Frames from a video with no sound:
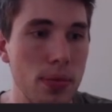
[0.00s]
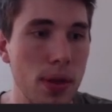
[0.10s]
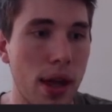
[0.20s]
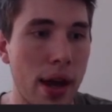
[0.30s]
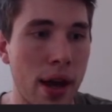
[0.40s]

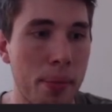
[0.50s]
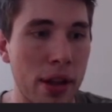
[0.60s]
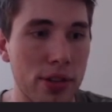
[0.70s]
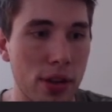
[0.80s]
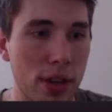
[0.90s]
And
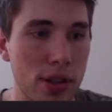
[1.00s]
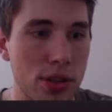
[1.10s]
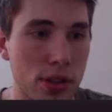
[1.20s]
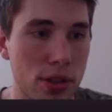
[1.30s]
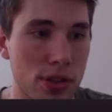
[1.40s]
so this
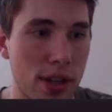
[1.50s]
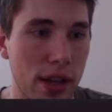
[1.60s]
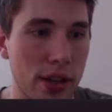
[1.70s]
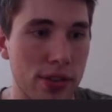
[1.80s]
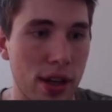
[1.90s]
should just tell
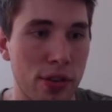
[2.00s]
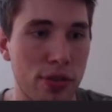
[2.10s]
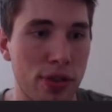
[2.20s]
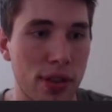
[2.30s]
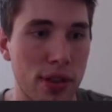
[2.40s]
us if
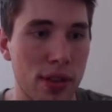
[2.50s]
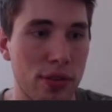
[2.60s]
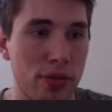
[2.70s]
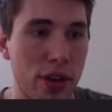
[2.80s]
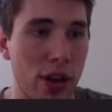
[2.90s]

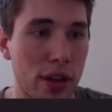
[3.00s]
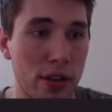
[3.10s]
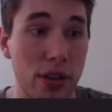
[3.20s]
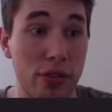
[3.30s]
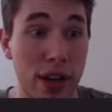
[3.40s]

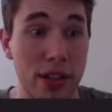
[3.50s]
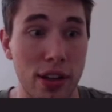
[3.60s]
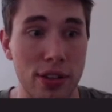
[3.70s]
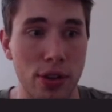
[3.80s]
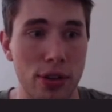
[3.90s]
the vector
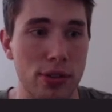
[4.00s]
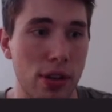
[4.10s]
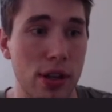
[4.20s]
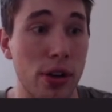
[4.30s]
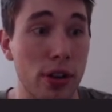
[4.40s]
is on the screen
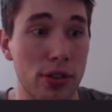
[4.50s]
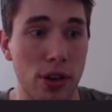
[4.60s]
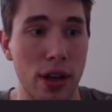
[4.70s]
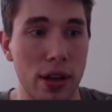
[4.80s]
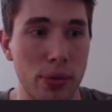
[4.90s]
or not. So
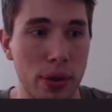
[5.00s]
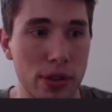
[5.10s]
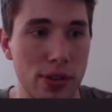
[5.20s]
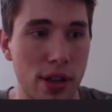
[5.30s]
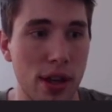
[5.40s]
we'll
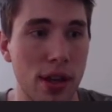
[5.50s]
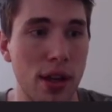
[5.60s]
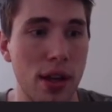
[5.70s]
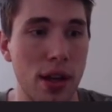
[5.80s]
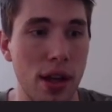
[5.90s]
just say
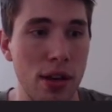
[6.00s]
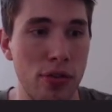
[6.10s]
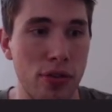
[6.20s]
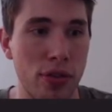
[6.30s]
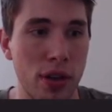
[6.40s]
if
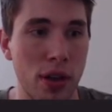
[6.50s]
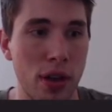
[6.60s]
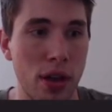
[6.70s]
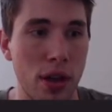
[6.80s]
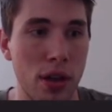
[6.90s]

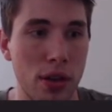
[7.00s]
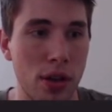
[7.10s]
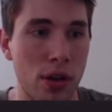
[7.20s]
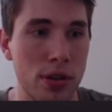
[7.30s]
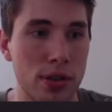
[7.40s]

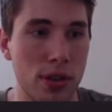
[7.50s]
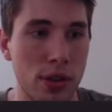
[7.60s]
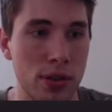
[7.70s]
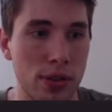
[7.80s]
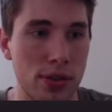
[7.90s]
not
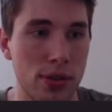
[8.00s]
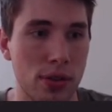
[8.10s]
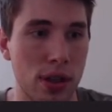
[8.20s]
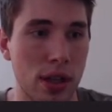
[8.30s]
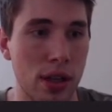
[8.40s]
on
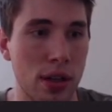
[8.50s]
screen